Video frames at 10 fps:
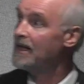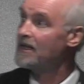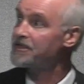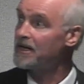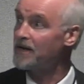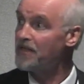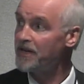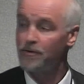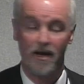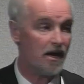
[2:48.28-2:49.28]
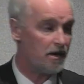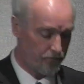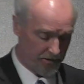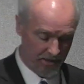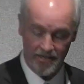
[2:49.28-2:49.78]
So in the UK,
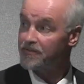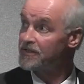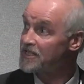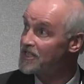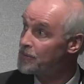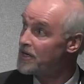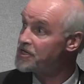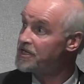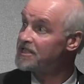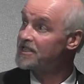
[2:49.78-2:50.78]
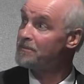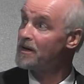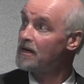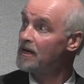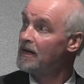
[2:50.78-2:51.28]
it, the situation is
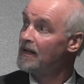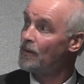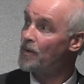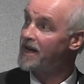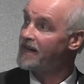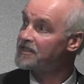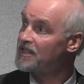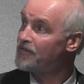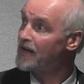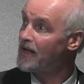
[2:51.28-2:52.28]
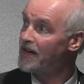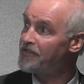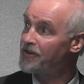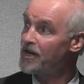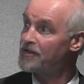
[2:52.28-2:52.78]
similar. We get something like
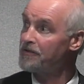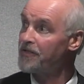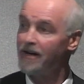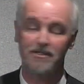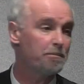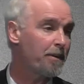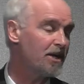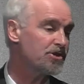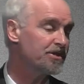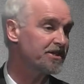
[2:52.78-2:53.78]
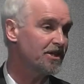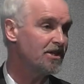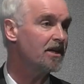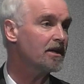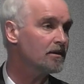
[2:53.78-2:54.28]
300,000 patients a
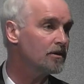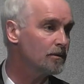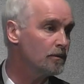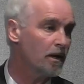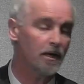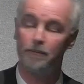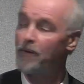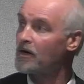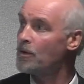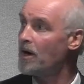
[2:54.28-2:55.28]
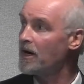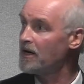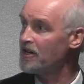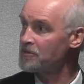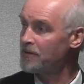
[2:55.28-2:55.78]
year who um, acquire a
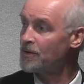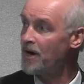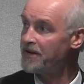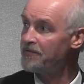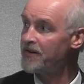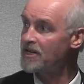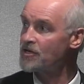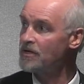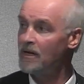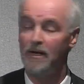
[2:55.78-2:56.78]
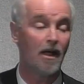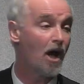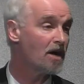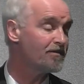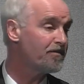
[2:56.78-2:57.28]
hospital-acquired infection.
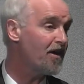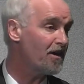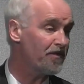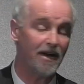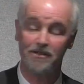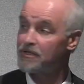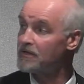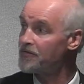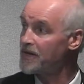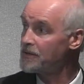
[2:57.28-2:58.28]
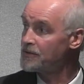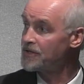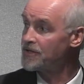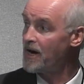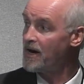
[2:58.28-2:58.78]
Over 5,000 of those
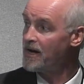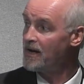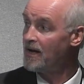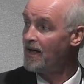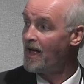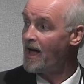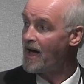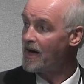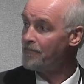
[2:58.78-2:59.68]
die. 80%